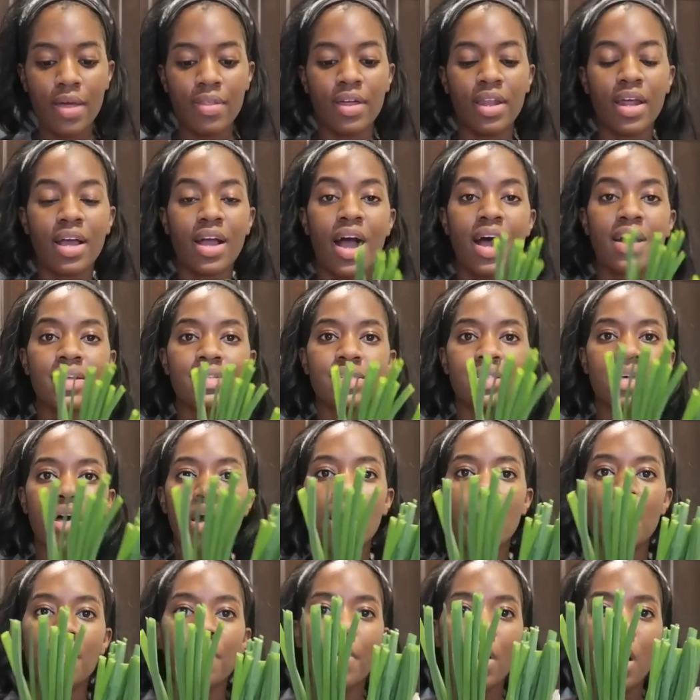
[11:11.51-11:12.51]
Then I got
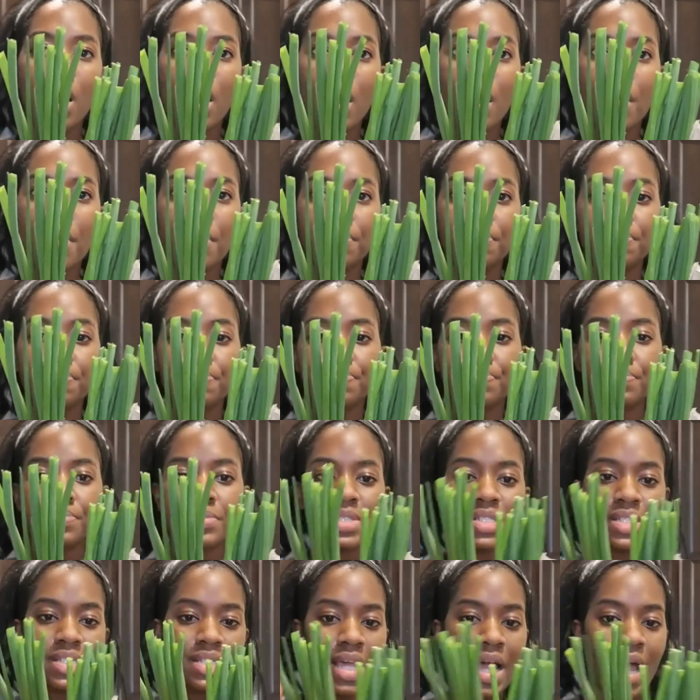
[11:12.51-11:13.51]
some
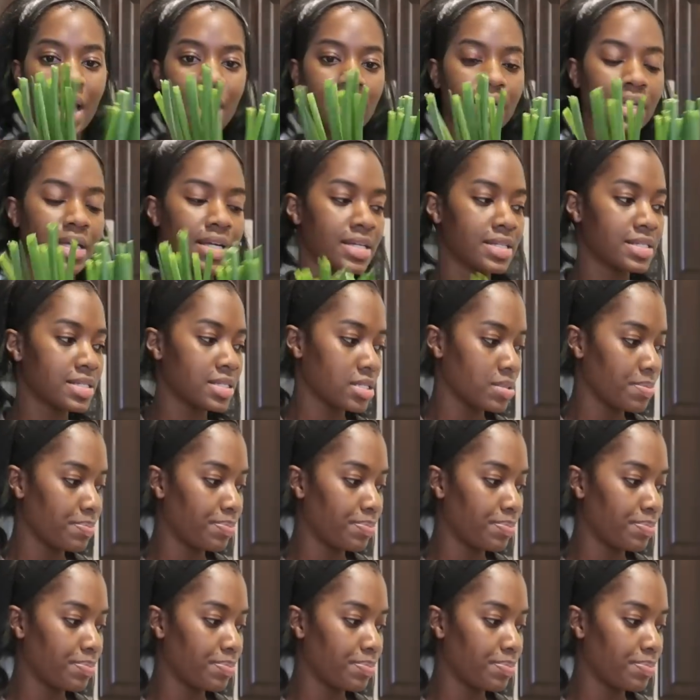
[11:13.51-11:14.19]
scallions,